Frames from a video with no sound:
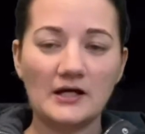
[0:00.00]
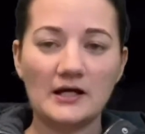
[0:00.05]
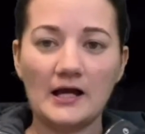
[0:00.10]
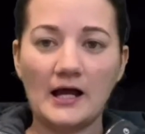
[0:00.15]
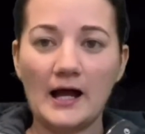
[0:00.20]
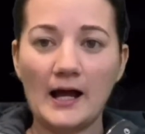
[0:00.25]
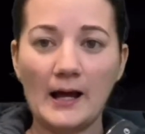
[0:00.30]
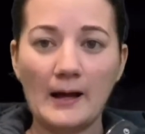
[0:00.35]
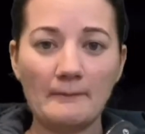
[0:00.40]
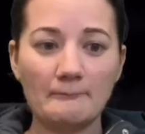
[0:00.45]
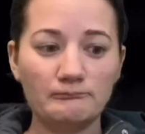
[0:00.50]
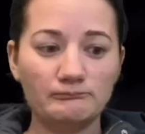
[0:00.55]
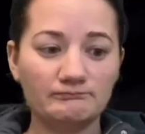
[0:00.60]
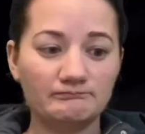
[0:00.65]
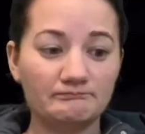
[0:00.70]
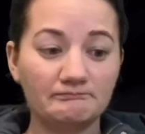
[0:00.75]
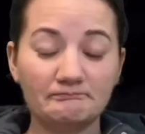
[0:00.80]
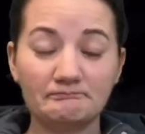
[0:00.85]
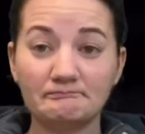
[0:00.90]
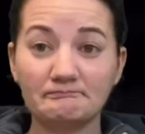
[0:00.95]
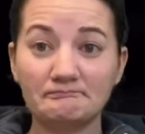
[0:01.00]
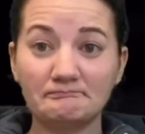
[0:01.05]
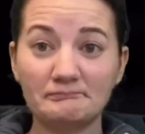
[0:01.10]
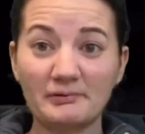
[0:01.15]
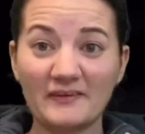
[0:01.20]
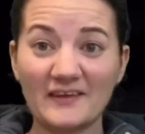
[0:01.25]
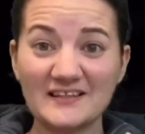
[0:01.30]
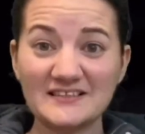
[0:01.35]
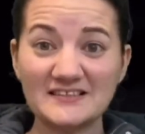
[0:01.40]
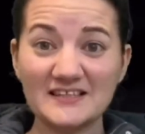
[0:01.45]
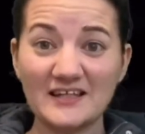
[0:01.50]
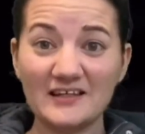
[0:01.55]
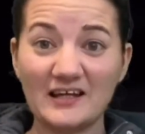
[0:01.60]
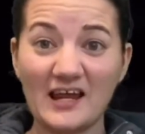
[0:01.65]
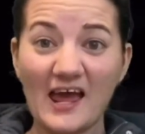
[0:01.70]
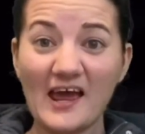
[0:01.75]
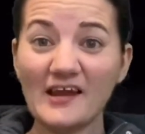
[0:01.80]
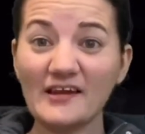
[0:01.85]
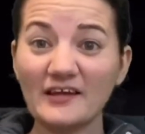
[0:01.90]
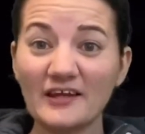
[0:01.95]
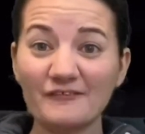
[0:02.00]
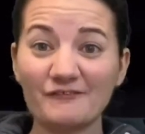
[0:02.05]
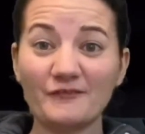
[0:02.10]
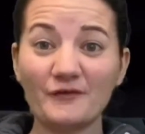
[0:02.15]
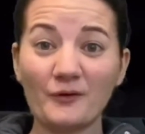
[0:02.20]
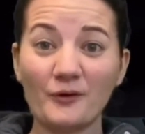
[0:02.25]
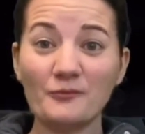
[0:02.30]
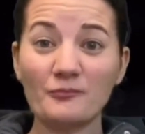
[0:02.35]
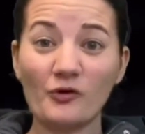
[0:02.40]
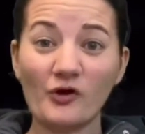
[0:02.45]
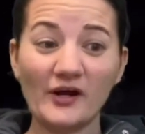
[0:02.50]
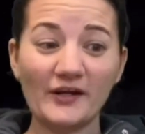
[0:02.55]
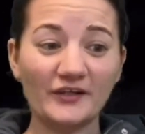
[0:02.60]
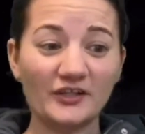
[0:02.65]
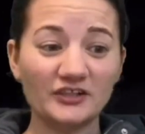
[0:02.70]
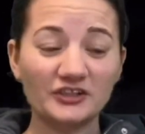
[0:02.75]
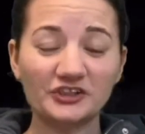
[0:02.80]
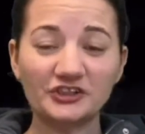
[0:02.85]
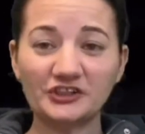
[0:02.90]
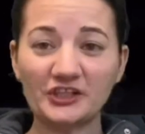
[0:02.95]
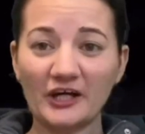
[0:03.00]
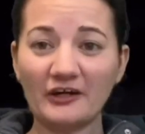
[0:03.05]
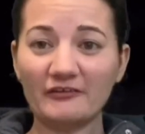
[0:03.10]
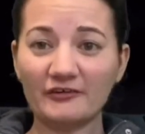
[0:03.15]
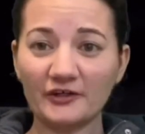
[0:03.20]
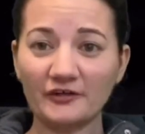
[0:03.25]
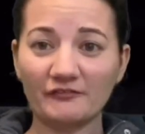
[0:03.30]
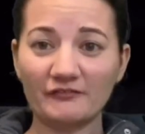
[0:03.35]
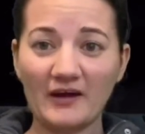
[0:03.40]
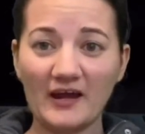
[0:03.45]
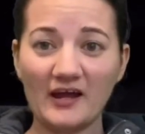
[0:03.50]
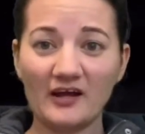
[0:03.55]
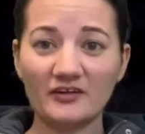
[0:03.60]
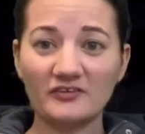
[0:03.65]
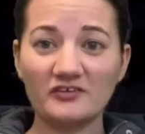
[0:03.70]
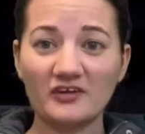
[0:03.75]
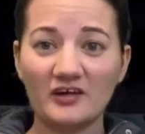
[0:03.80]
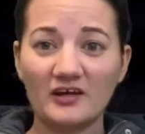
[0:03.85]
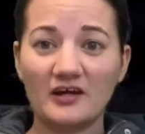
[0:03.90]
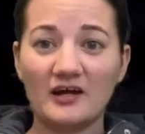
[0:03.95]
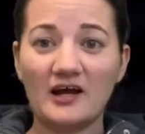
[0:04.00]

But that's it. And if you don't mind, share it around.